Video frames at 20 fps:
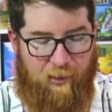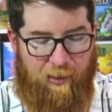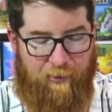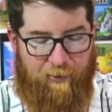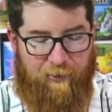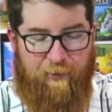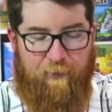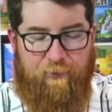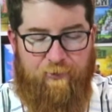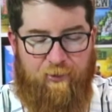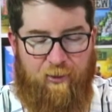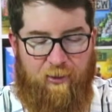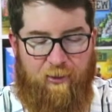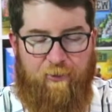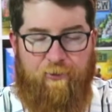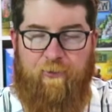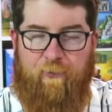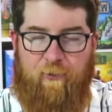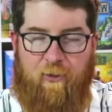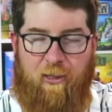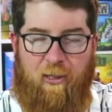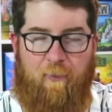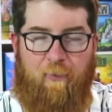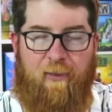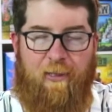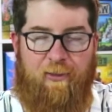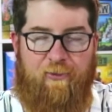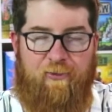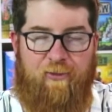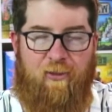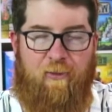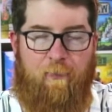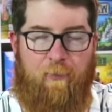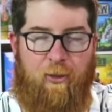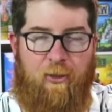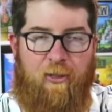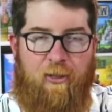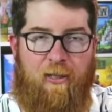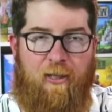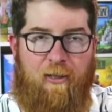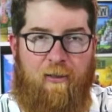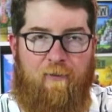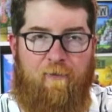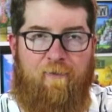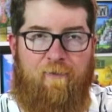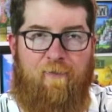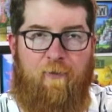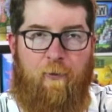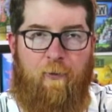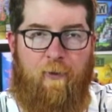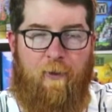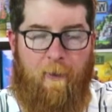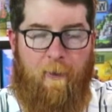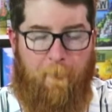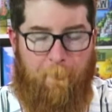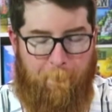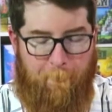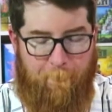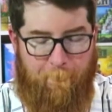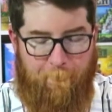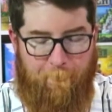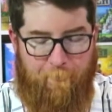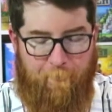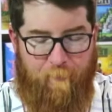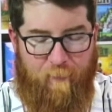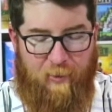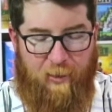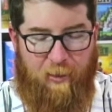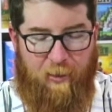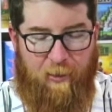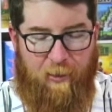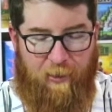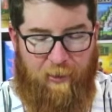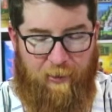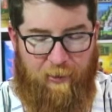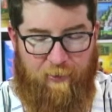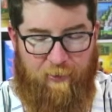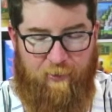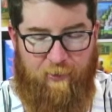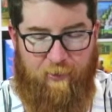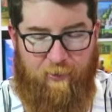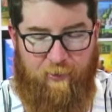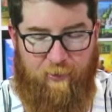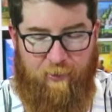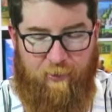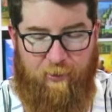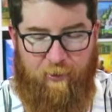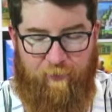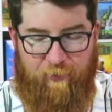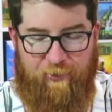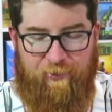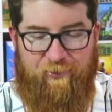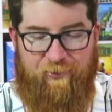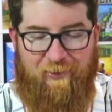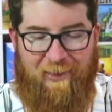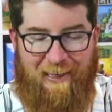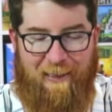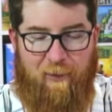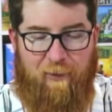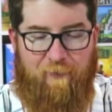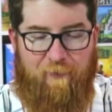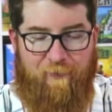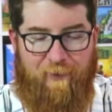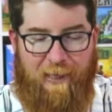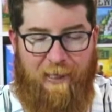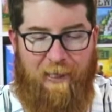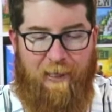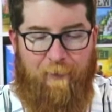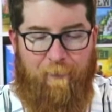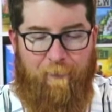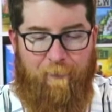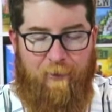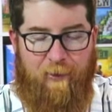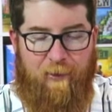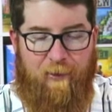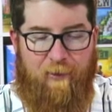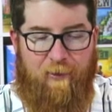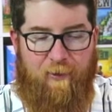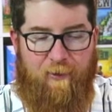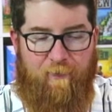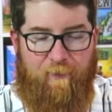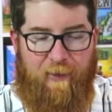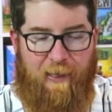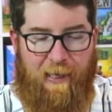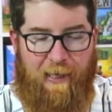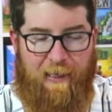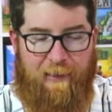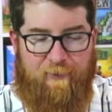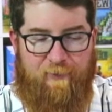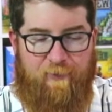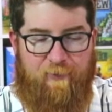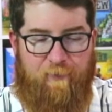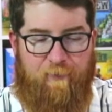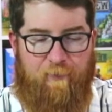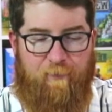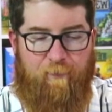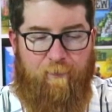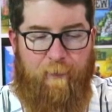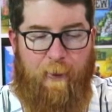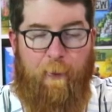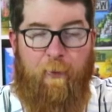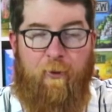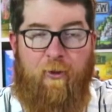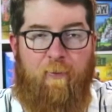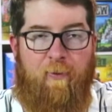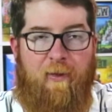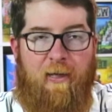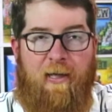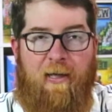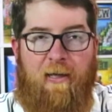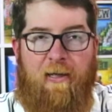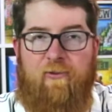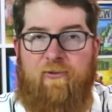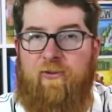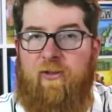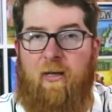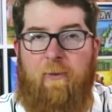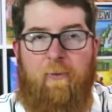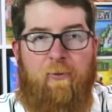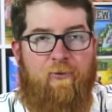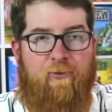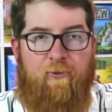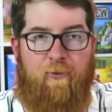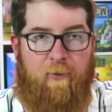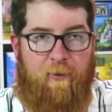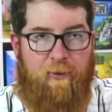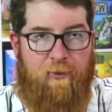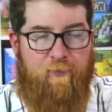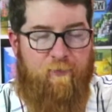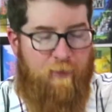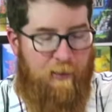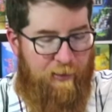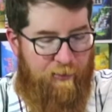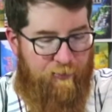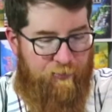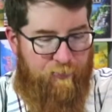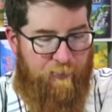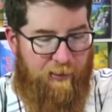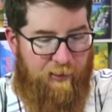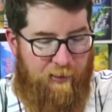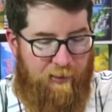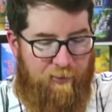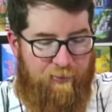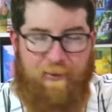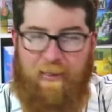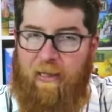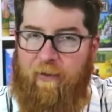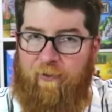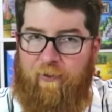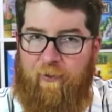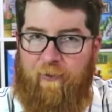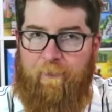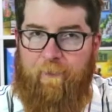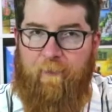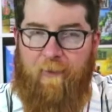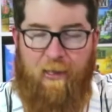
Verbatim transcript: I think there was a, there was a really a place in the market for uh, you know this style of game that people could play as couples or as friends when they got together